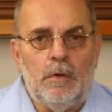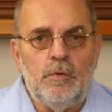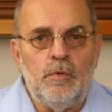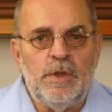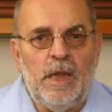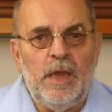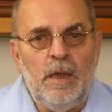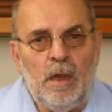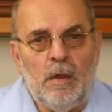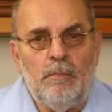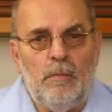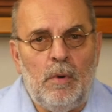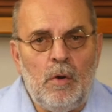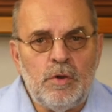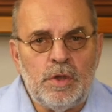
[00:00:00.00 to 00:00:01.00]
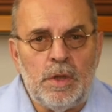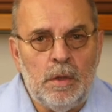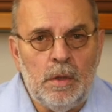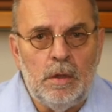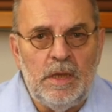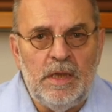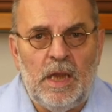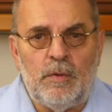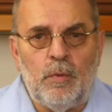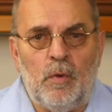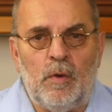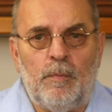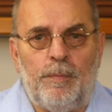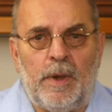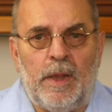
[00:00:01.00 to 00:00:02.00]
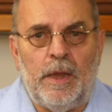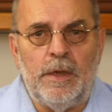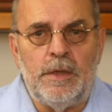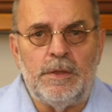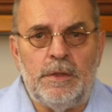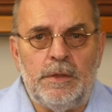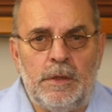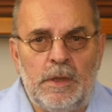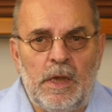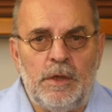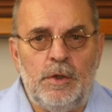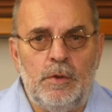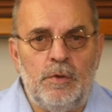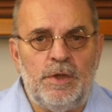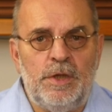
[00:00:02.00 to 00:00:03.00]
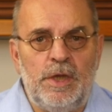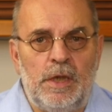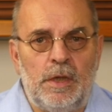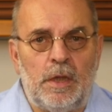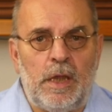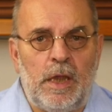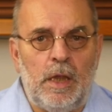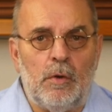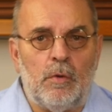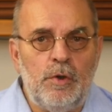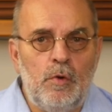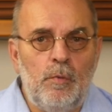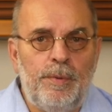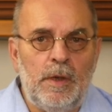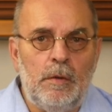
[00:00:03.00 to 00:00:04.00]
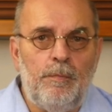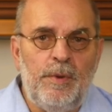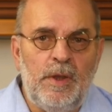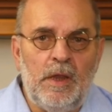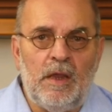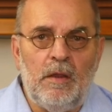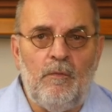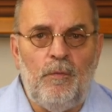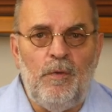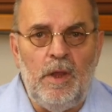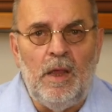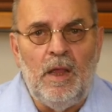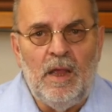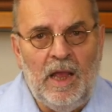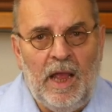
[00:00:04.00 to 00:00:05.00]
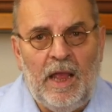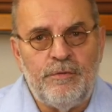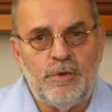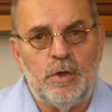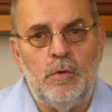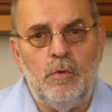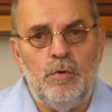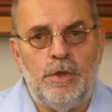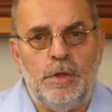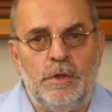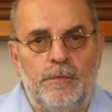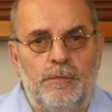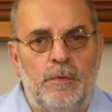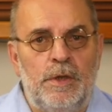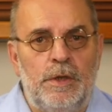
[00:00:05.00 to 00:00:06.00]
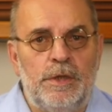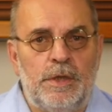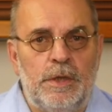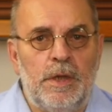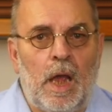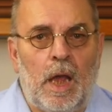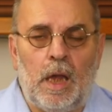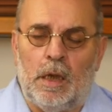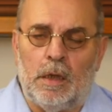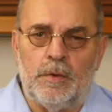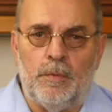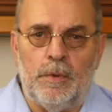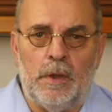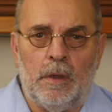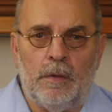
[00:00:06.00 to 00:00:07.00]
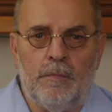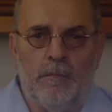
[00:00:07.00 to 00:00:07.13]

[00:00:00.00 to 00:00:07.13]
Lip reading: Today, most network players that use DLNA or UPnP AV have solutions for this in the hardware.